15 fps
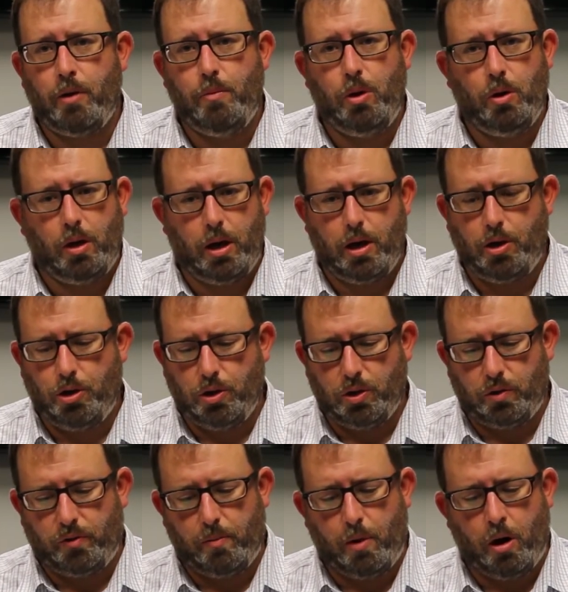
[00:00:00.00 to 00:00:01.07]
communications
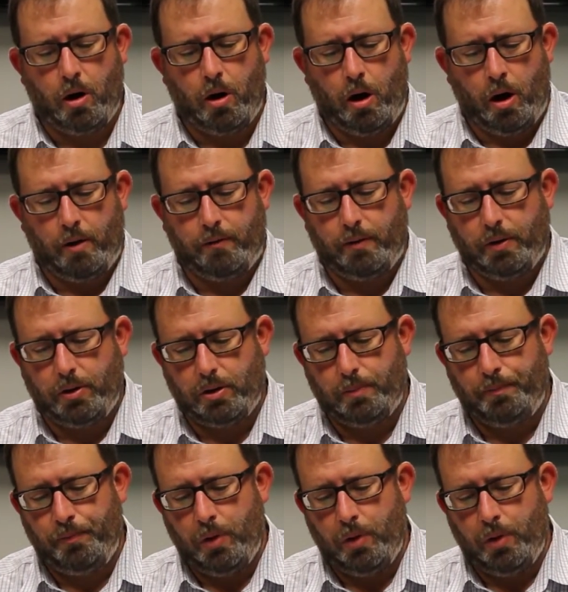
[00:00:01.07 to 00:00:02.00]
from our office.